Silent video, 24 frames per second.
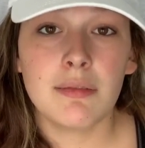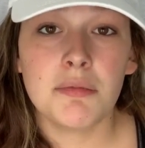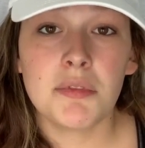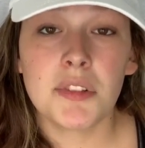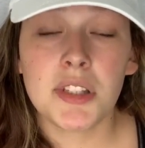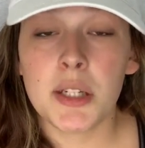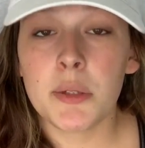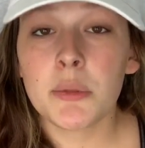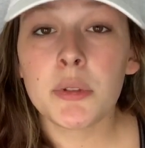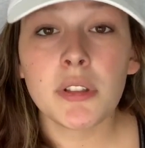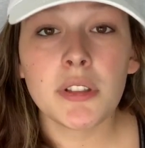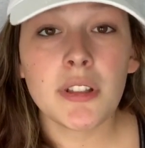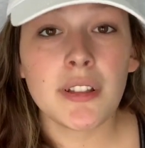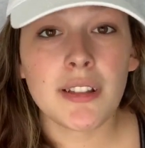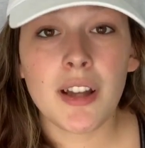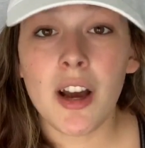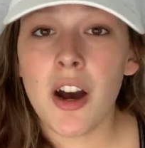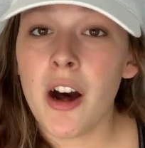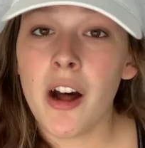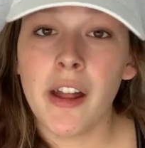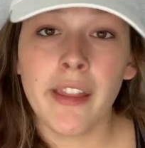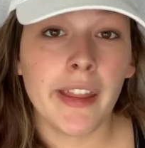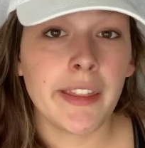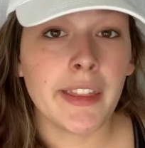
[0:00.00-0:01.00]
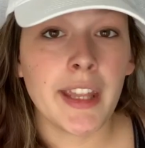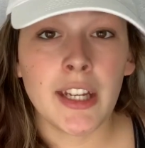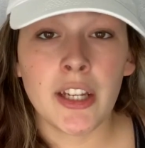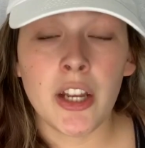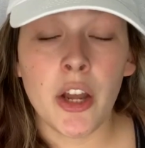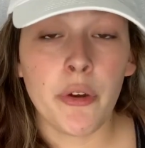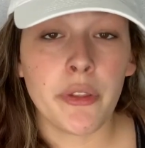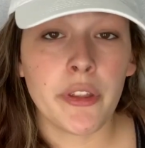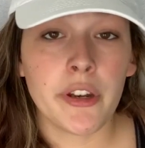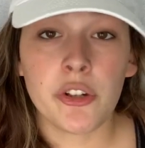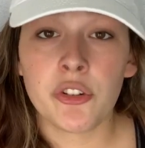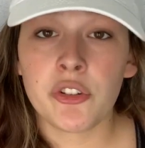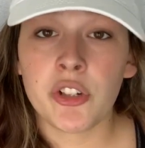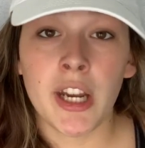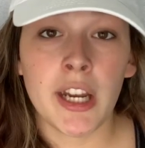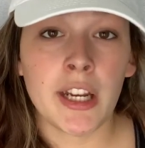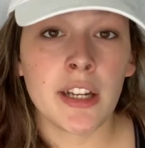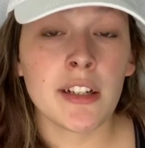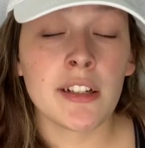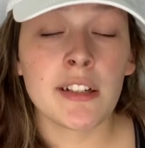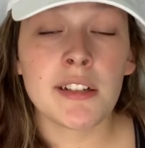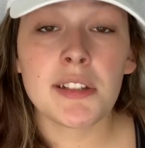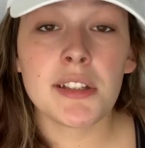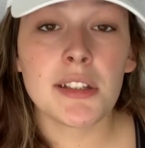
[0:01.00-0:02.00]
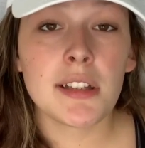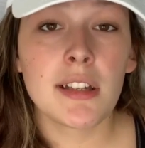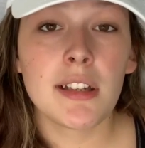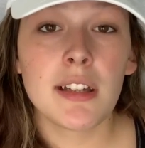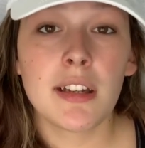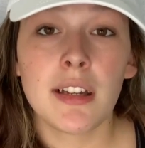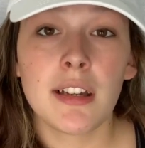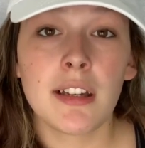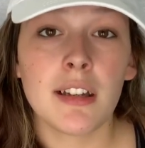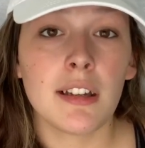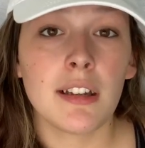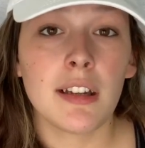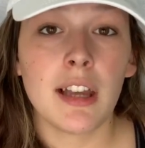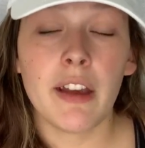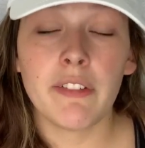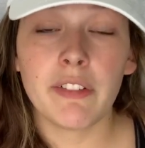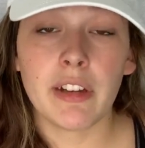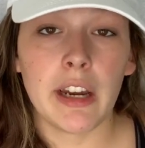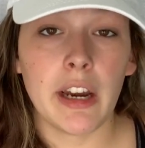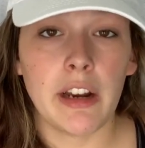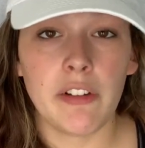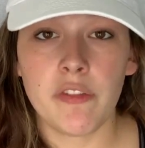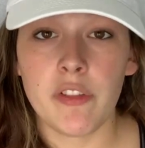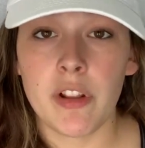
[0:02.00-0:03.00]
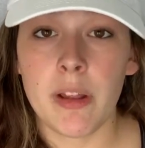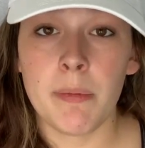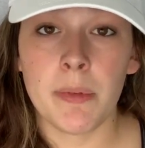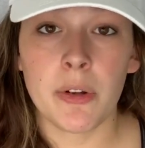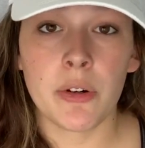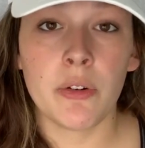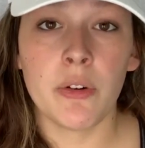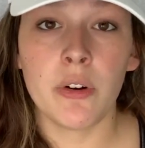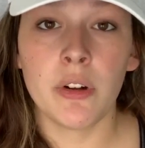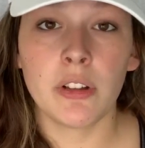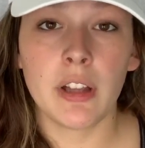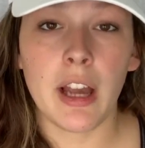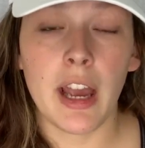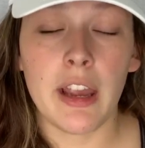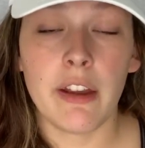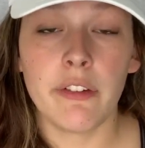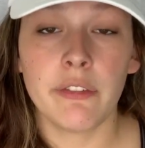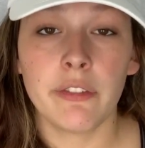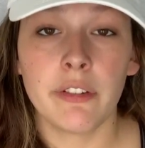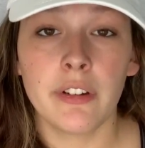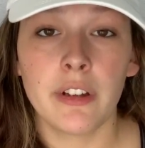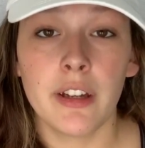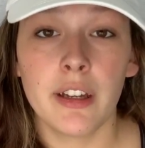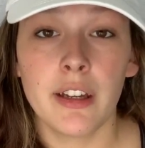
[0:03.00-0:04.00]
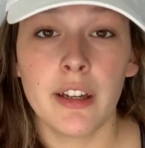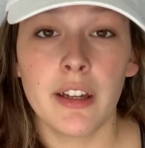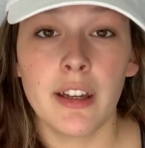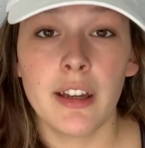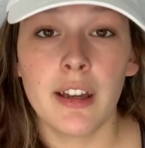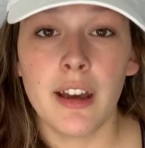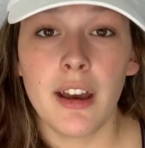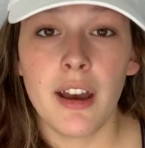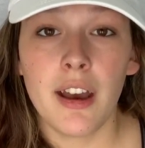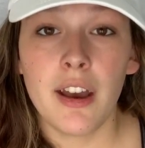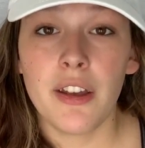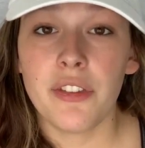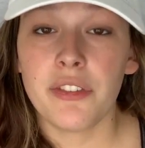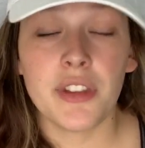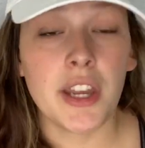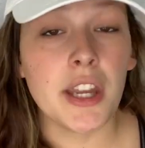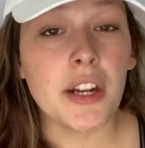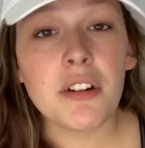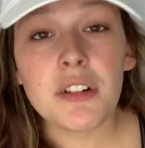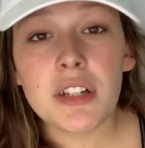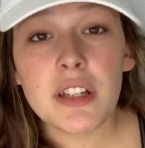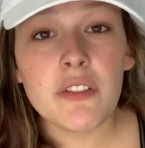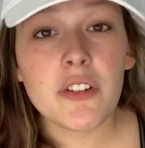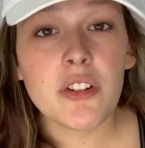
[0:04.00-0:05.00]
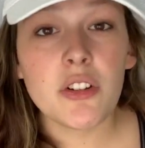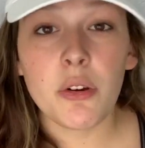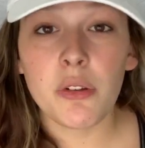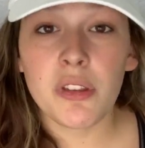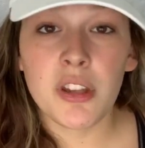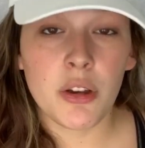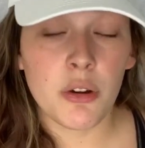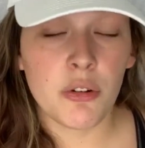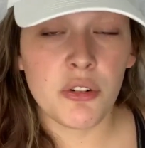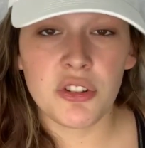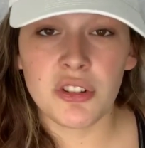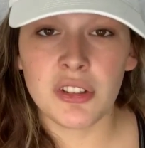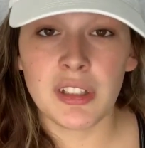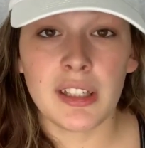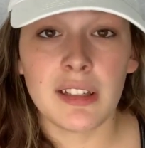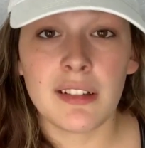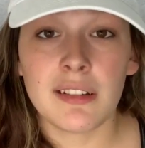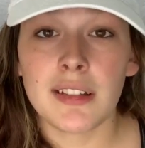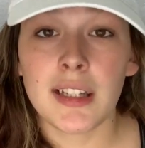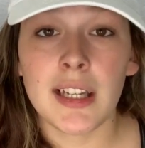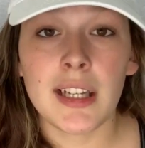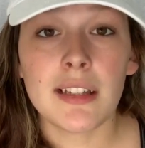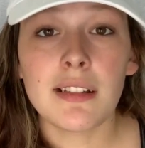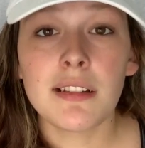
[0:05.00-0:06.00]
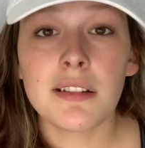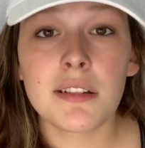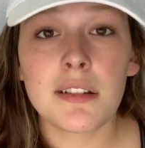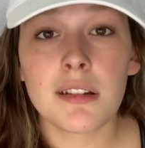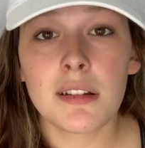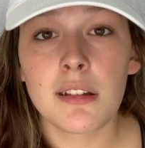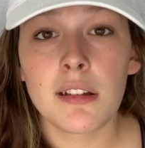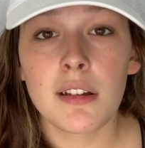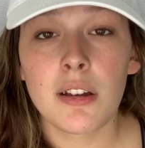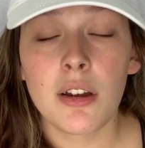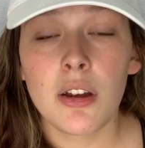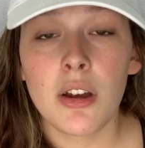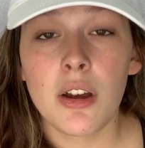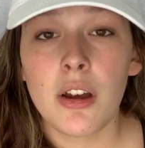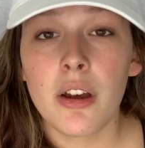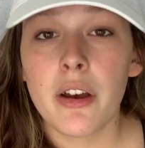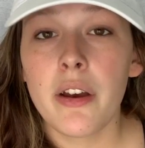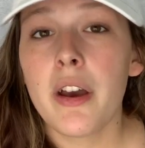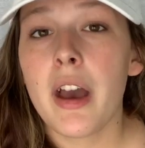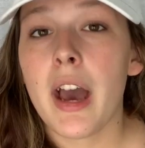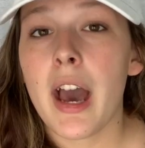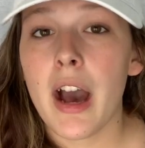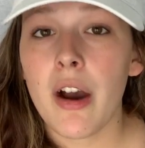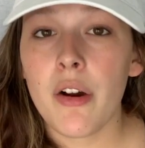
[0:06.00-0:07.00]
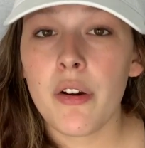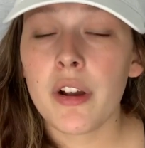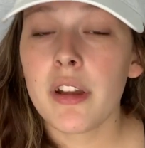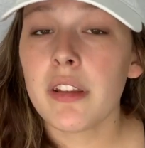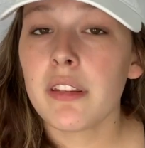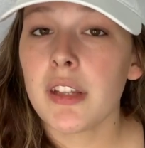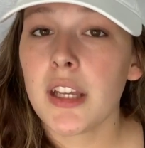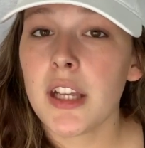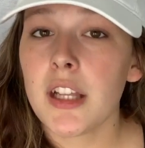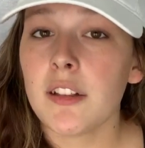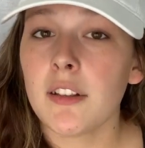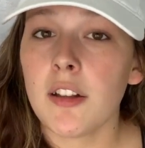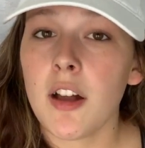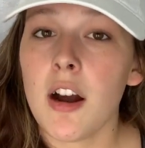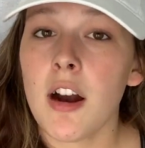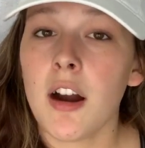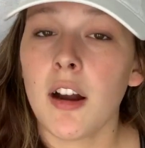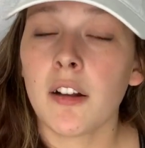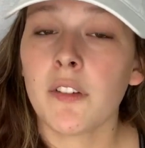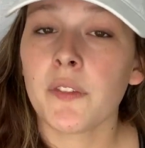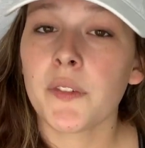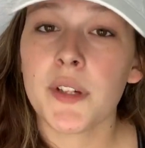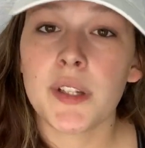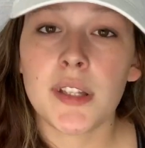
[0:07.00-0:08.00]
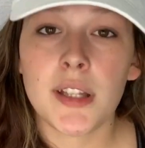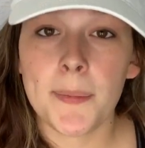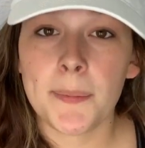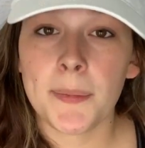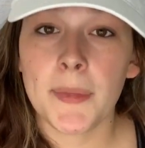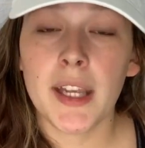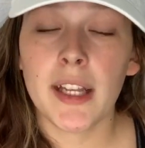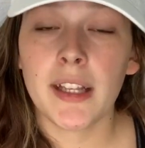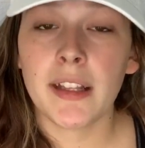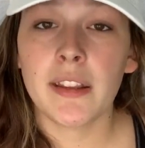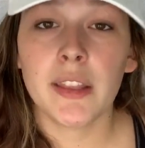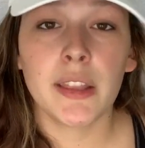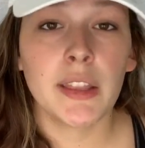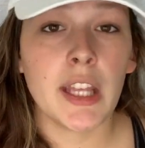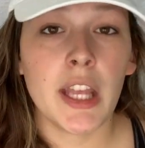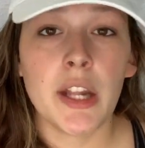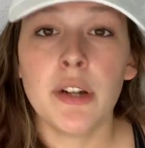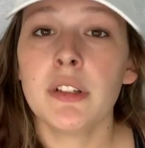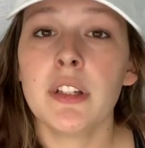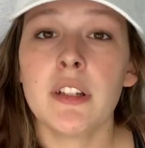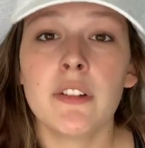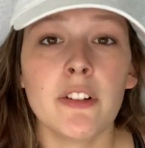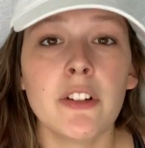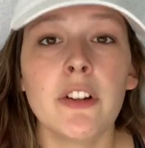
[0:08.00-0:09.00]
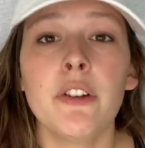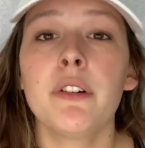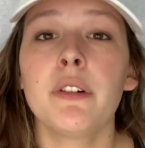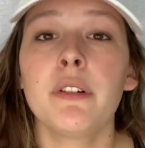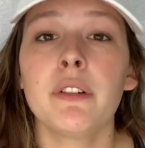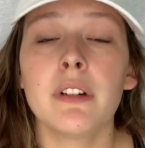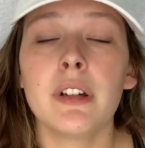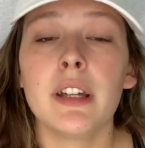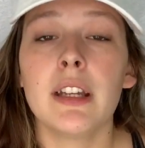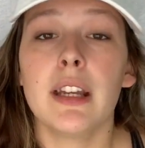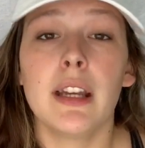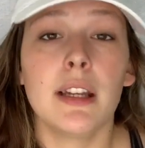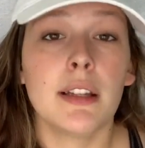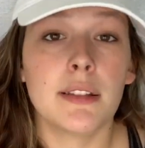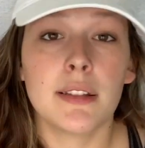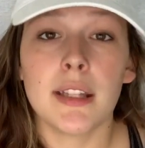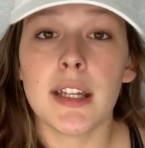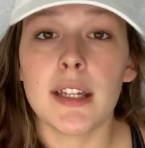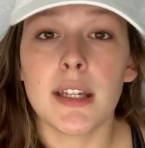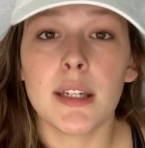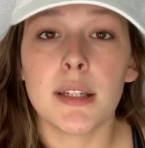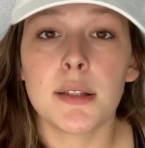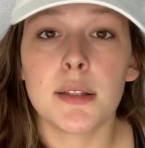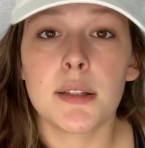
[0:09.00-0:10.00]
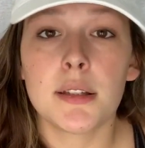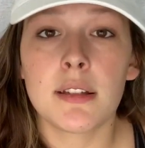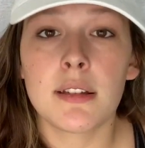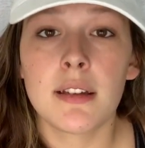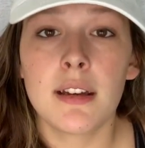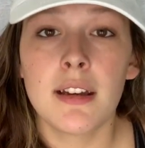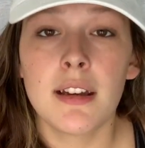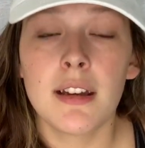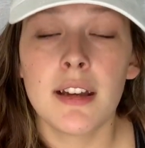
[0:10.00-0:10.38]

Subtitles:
SeaWorld is all that they know. Their trainers have cared for them their whole life. They don't even know the ocean exists. How can they long for something they don't even know exists?